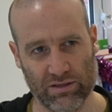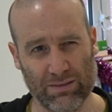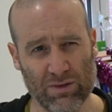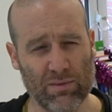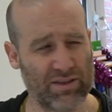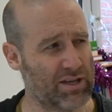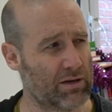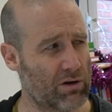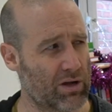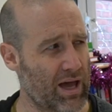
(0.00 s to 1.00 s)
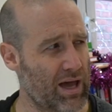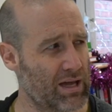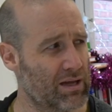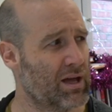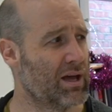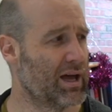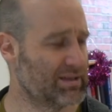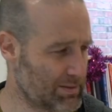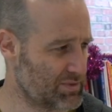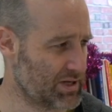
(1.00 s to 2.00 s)
And some of them I think are okay,
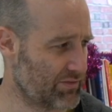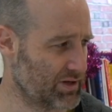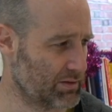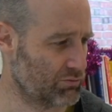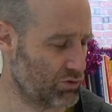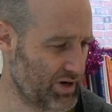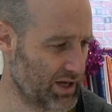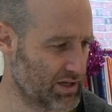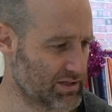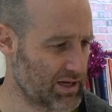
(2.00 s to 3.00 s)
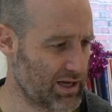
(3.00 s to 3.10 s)
and some are definitely ruining it.